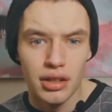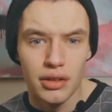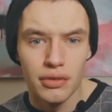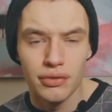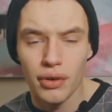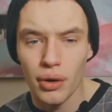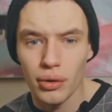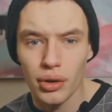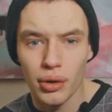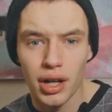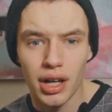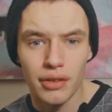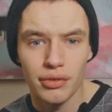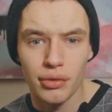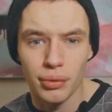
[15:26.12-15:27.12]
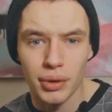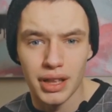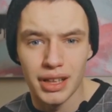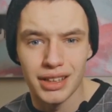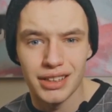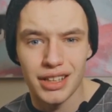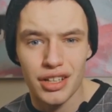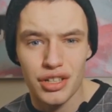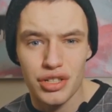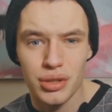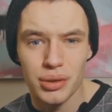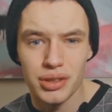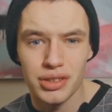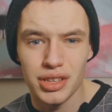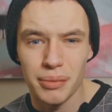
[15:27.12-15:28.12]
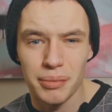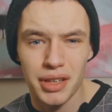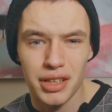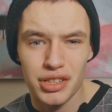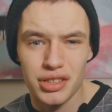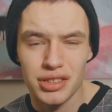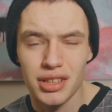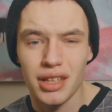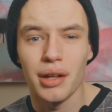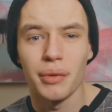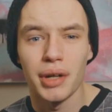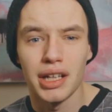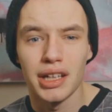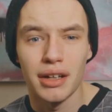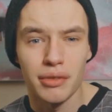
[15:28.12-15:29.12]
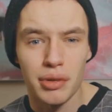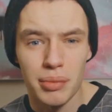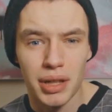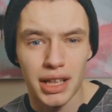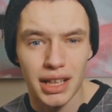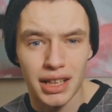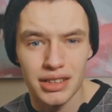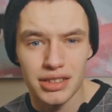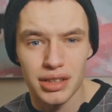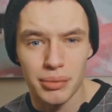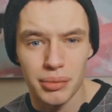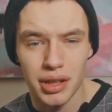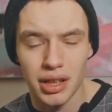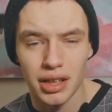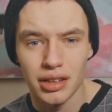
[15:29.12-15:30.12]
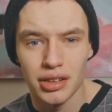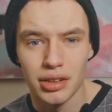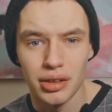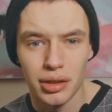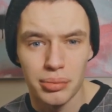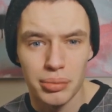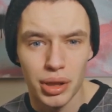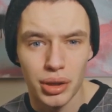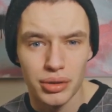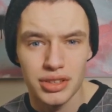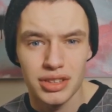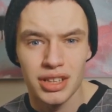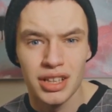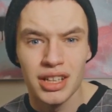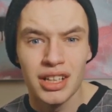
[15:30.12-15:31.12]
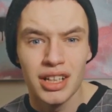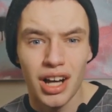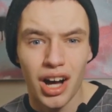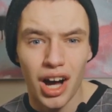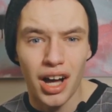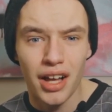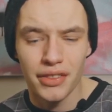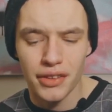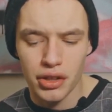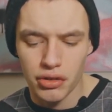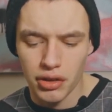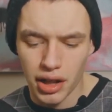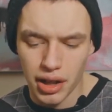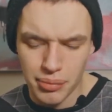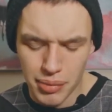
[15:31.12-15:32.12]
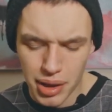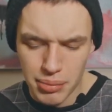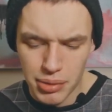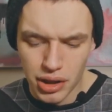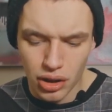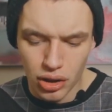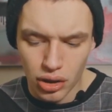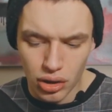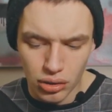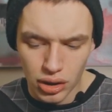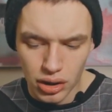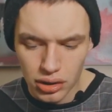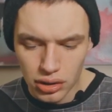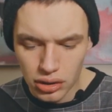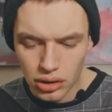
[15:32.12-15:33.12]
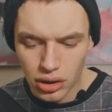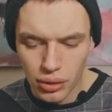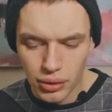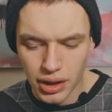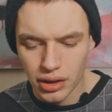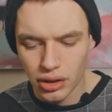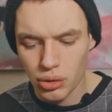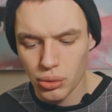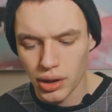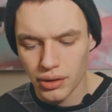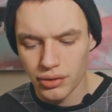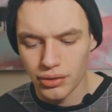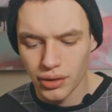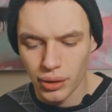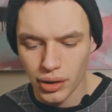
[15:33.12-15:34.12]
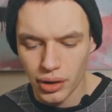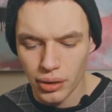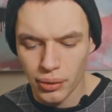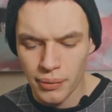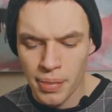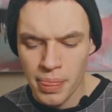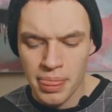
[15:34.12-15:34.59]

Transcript: photo off, if we did a test shoot or something, just so that way everybody has something to post on the gram, maybe I'll load in a quick photo